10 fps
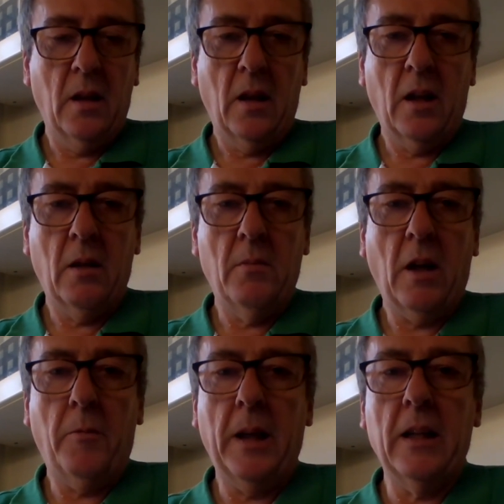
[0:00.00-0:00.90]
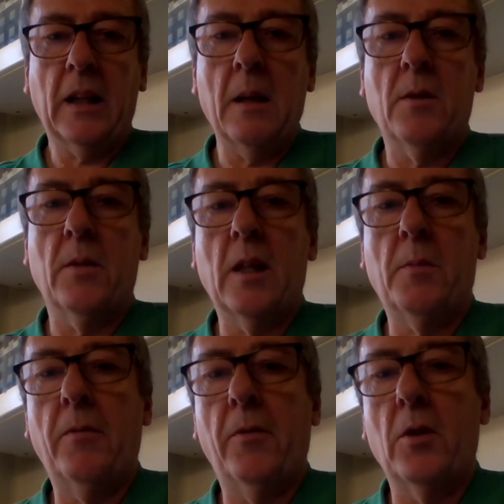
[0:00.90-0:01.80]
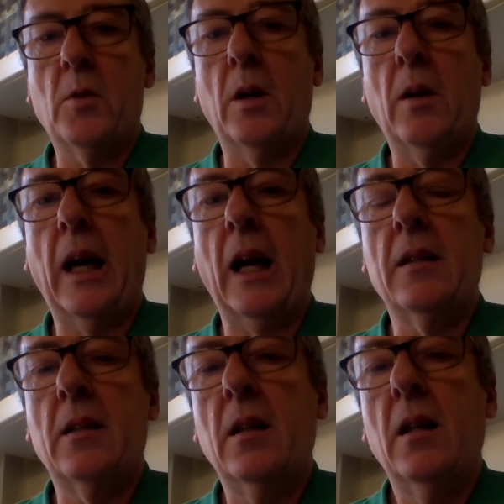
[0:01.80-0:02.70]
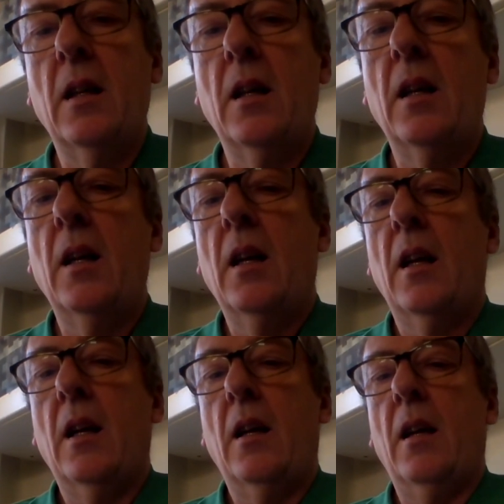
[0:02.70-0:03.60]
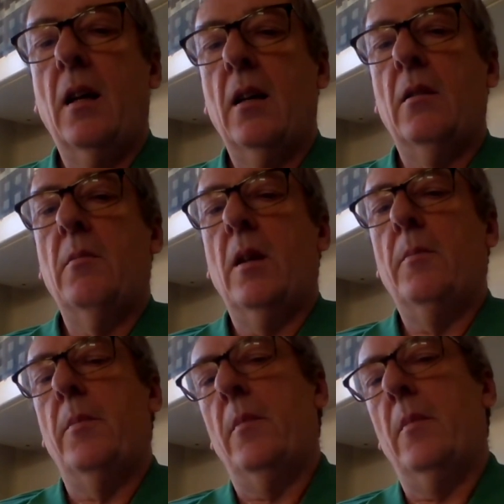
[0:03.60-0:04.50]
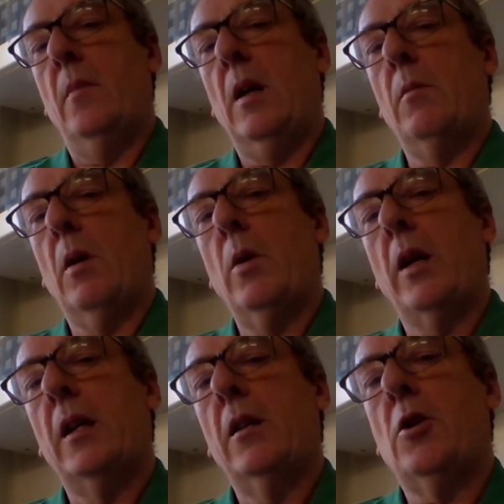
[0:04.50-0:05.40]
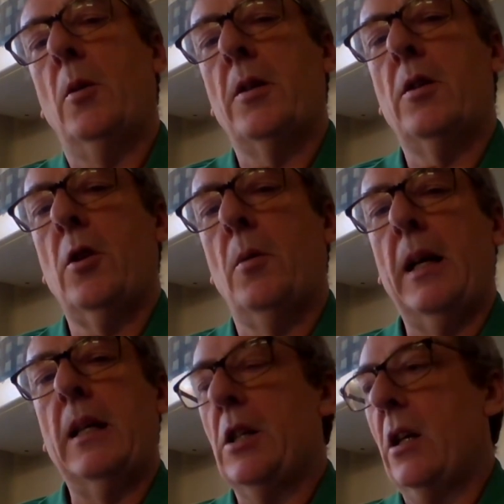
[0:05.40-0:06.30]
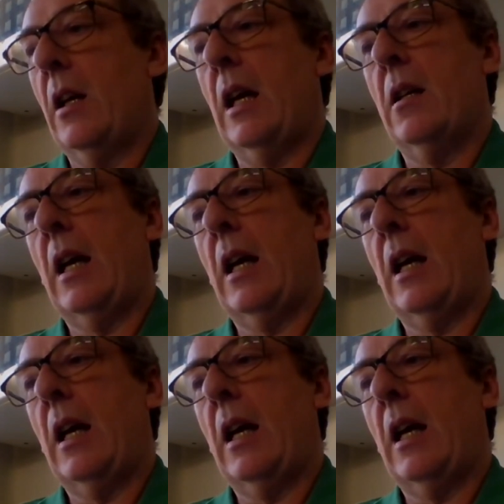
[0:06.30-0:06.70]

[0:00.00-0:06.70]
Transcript: I've played games with this before as well. I had I work in the shop as a shop manager, and I